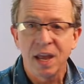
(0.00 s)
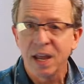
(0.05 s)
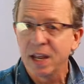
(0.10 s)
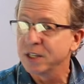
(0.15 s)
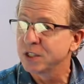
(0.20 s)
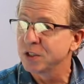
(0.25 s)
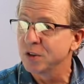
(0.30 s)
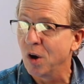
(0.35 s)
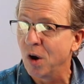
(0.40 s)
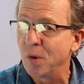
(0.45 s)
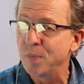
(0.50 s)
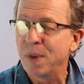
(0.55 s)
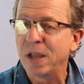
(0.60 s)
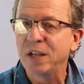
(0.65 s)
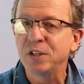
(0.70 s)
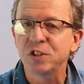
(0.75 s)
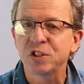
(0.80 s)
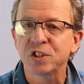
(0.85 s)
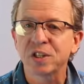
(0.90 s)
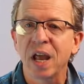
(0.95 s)
It's not a
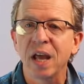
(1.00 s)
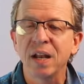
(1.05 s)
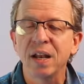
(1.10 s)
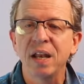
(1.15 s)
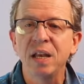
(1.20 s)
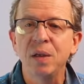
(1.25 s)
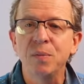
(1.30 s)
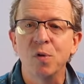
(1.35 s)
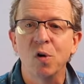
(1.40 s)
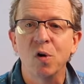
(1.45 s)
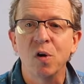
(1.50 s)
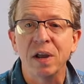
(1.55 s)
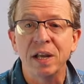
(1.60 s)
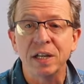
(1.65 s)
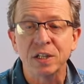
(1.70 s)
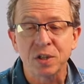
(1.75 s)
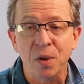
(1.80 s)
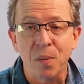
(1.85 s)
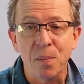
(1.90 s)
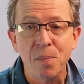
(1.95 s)
major scale anymore,
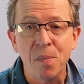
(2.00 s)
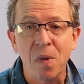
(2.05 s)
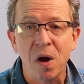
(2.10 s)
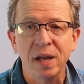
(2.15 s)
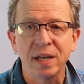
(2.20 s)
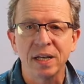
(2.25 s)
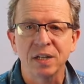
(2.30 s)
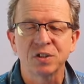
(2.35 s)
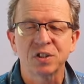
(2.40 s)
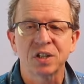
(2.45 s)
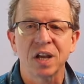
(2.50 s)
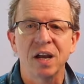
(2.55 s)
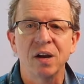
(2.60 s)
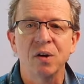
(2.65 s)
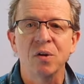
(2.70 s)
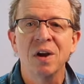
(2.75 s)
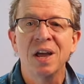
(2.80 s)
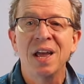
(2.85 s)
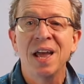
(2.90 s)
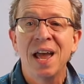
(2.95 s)
it's a minor
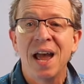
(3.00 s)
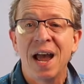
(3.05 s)
scale,